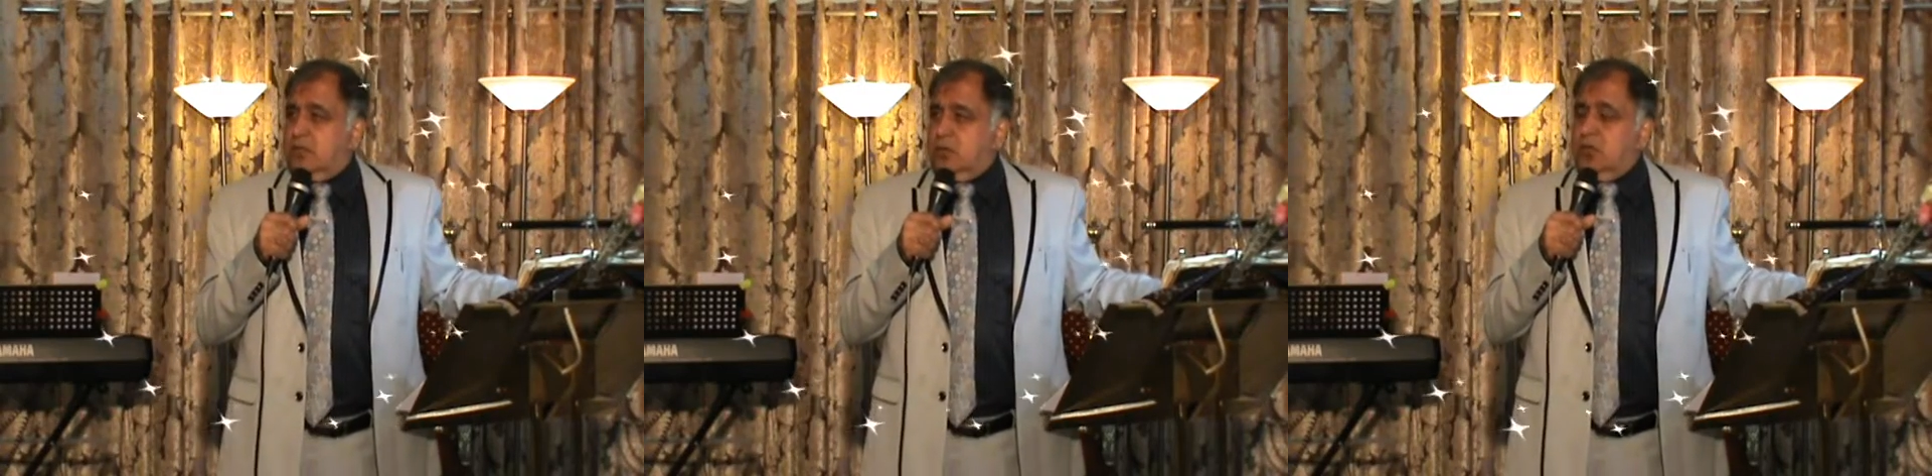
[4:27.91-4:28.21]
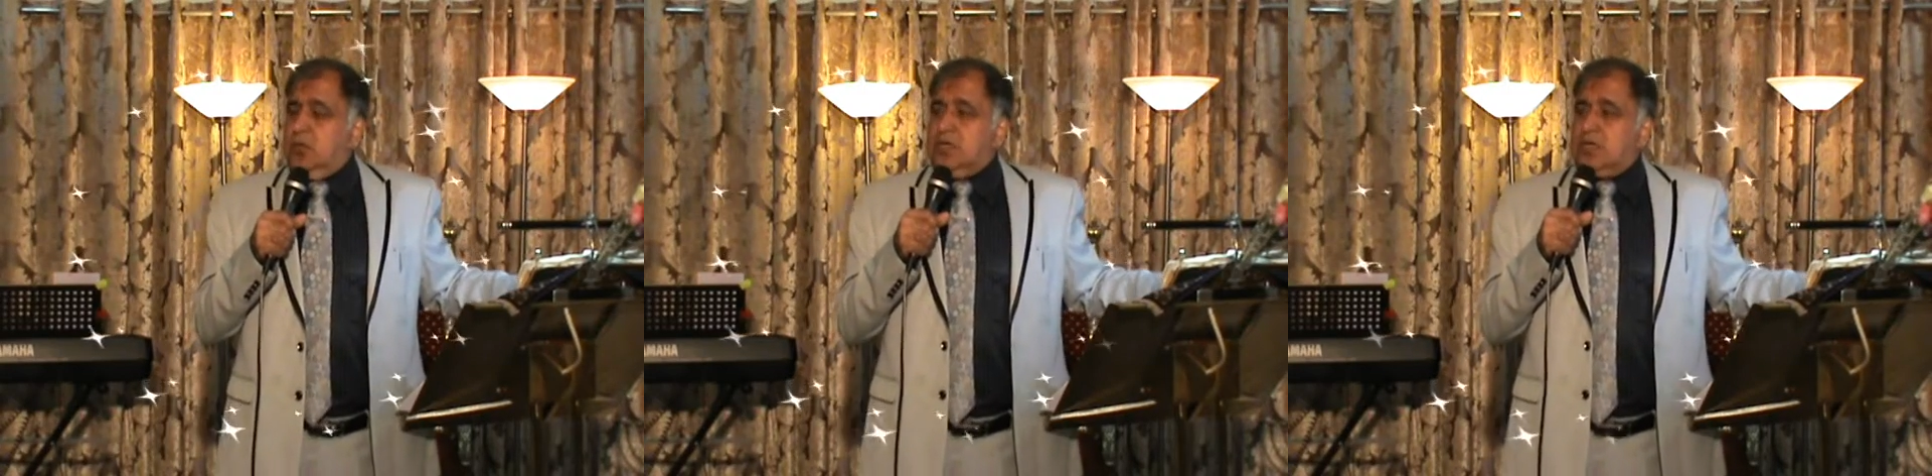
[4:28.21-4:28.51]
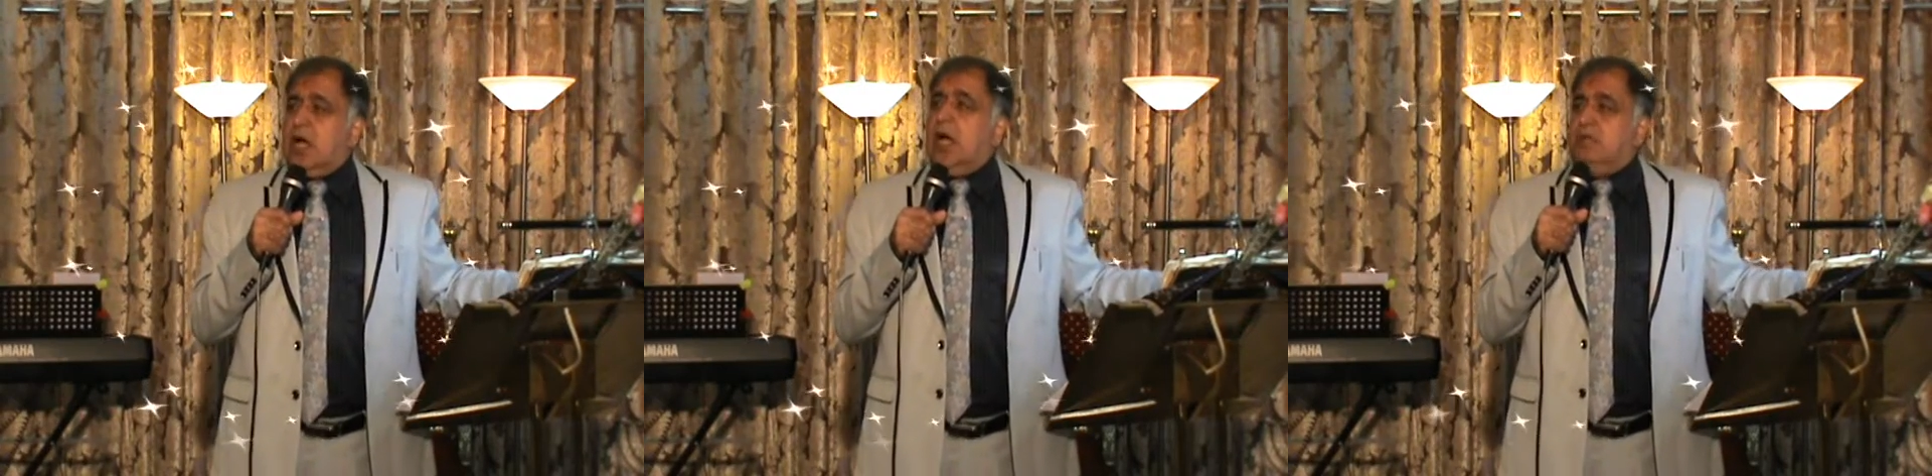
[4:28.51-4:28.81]
who
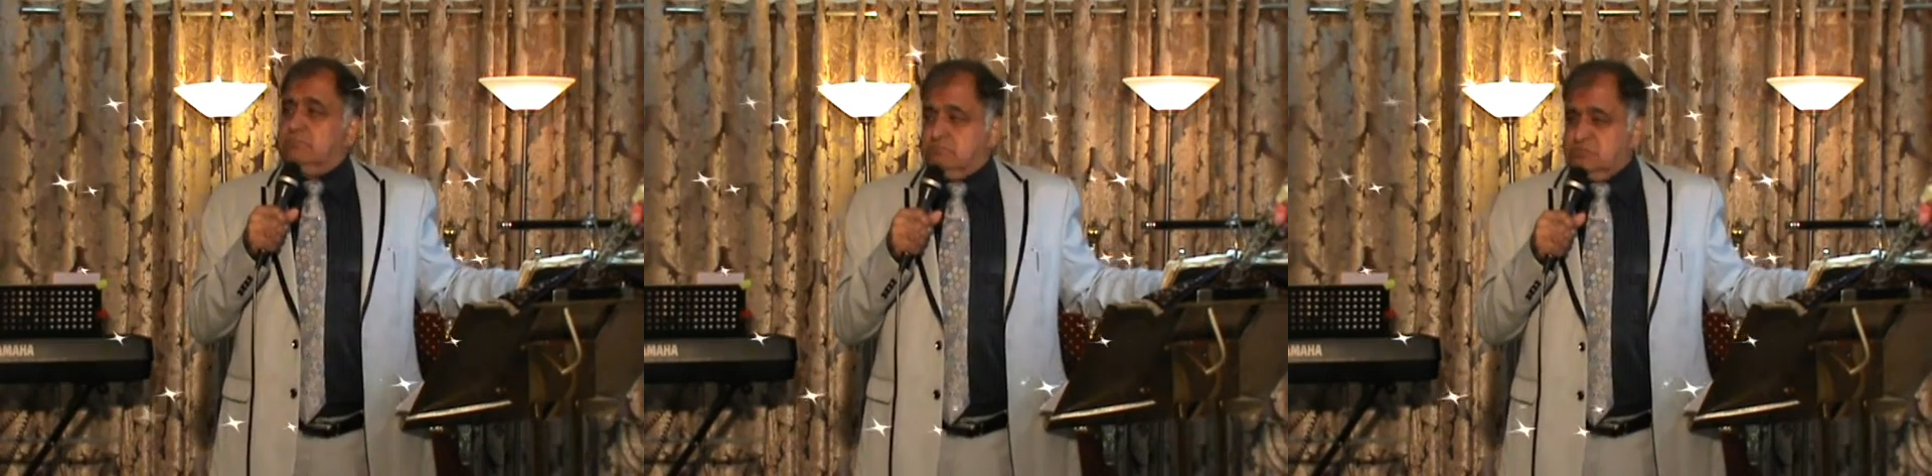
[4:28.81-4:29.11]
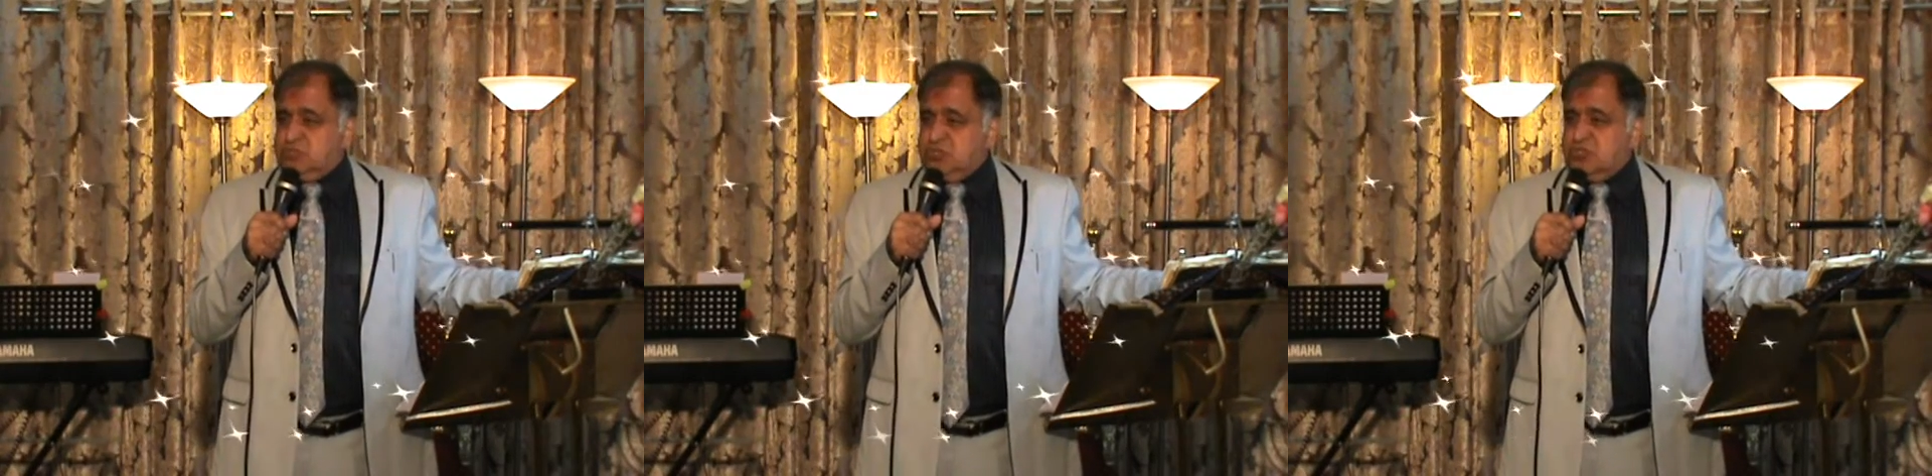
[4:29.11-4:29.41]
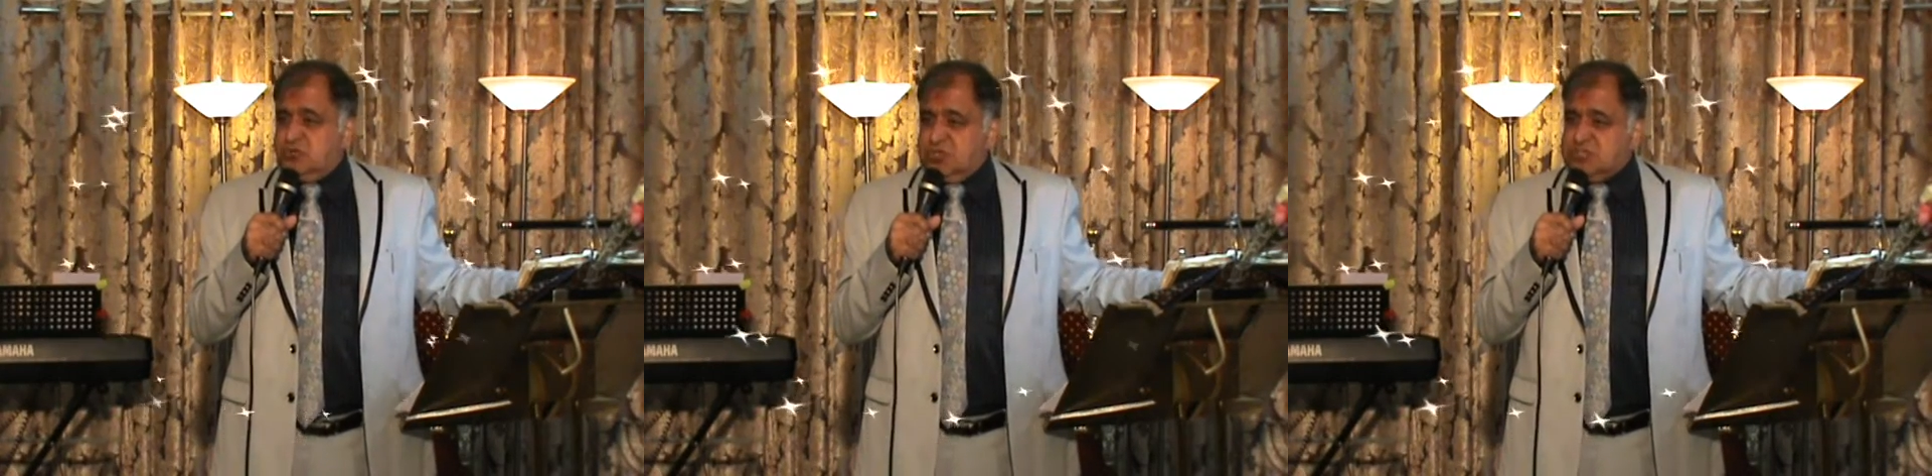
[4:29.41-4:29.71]
will come to
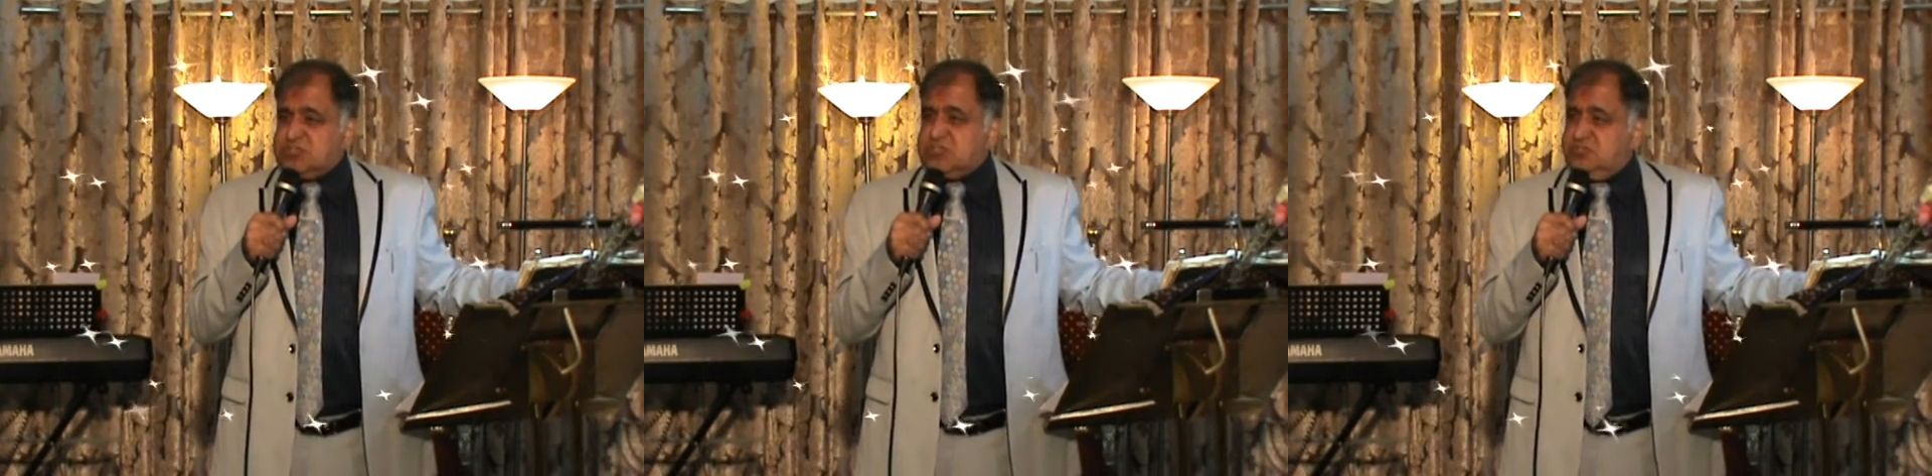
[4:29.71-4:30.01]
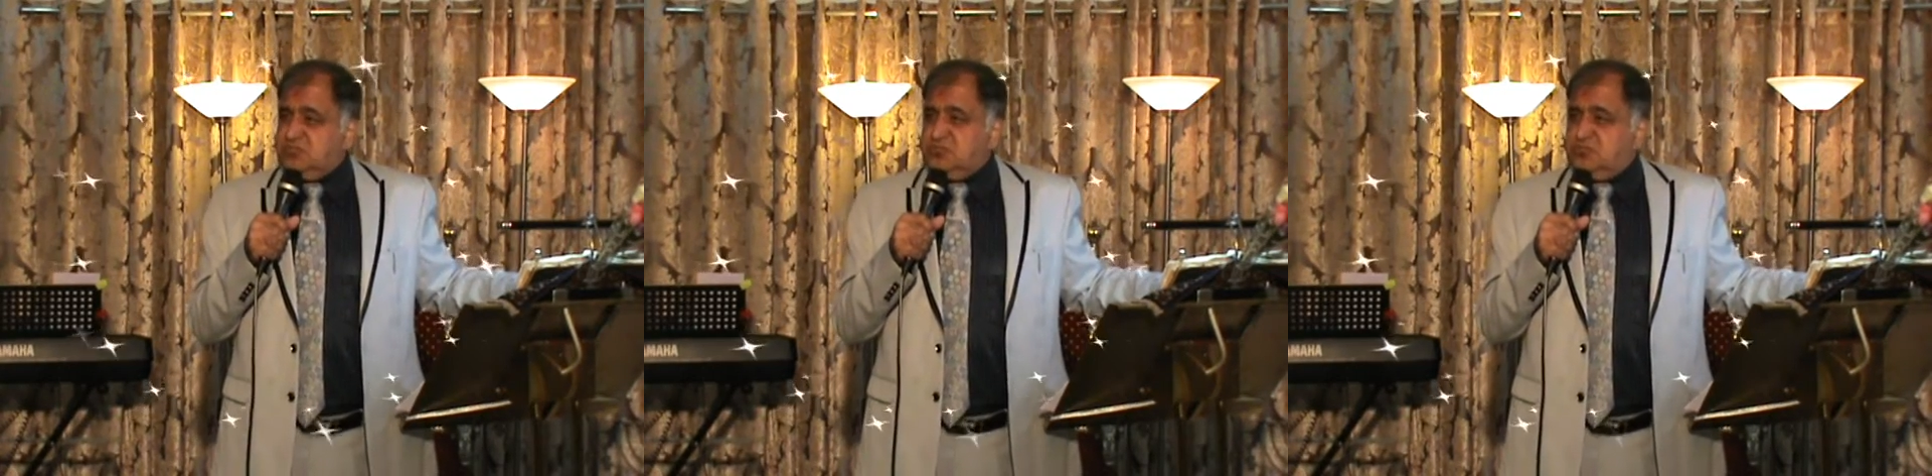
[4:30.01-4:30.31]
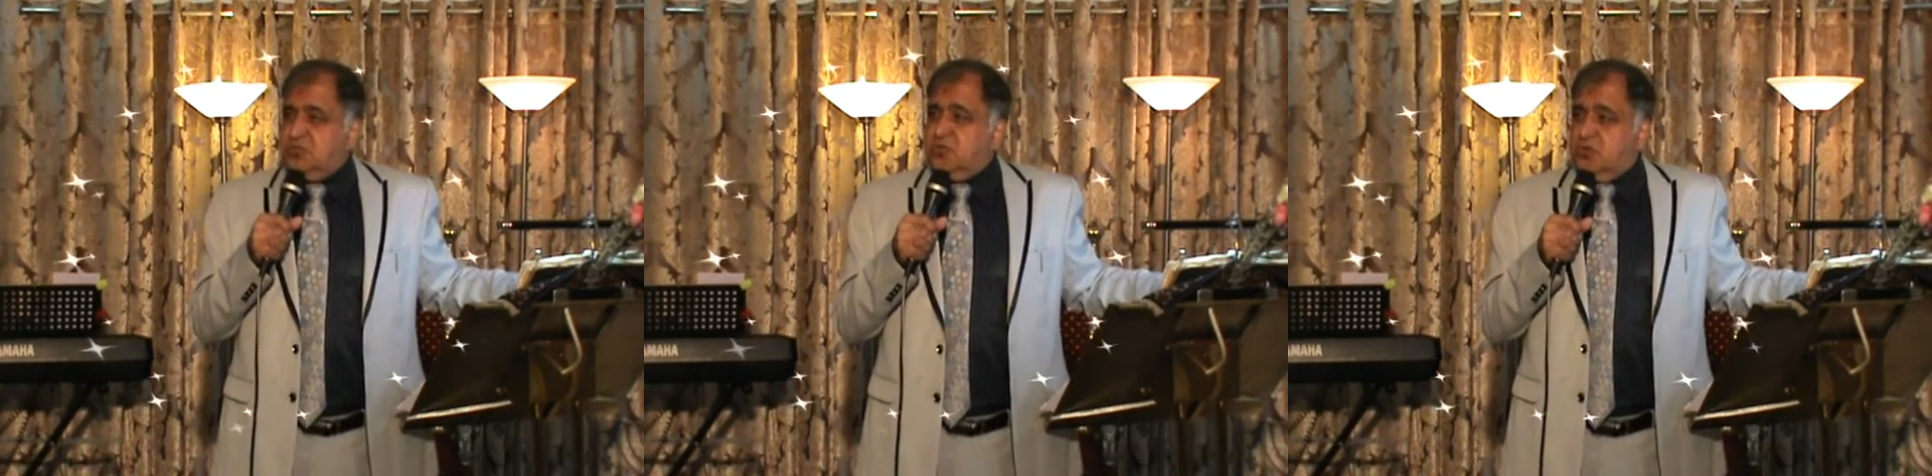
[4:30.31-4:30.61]
your rescue?